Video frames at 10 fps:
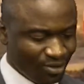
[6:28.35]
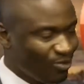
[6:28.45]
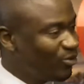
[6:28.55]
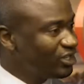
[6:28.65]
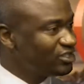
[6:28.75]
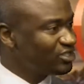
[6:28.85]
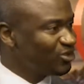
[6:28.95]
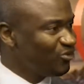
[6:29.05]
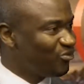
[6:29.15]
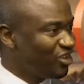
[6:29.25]

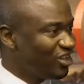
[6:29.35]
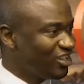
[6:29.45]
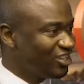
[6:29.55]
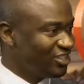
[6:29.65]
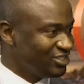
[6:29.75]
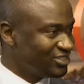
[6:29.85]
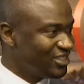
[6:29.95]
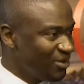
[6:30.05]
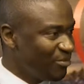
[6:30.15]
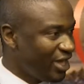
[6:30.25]
Quicksilver is
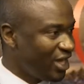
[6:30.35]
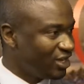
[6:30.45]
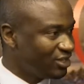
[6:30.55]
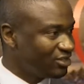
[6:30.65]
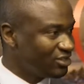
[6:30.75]
the man.